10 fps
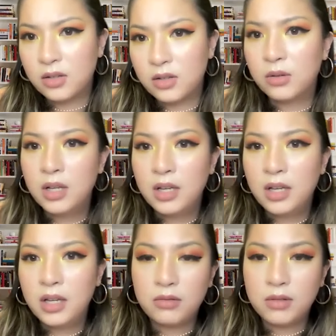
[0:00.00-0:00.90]
So
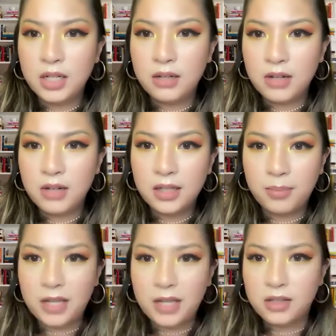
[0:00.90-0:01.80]
it really, really
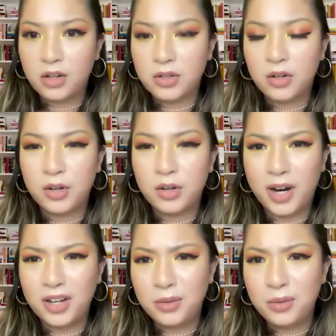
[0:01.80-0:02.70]
depends also on
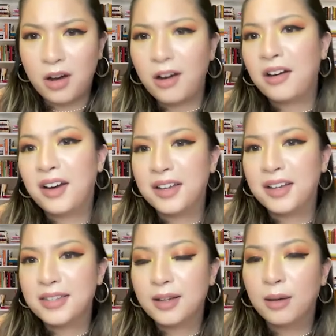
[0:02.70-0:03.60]
where you are
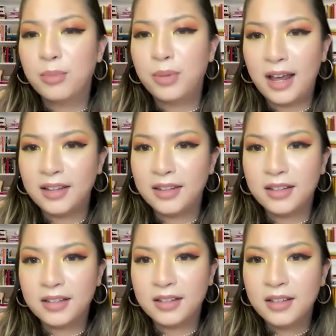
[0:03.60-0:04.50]
as a
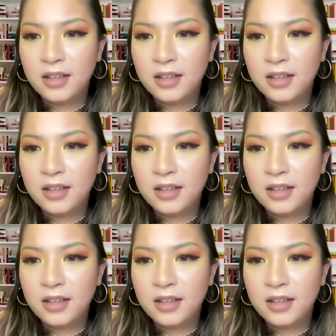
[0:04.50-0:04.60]
brand.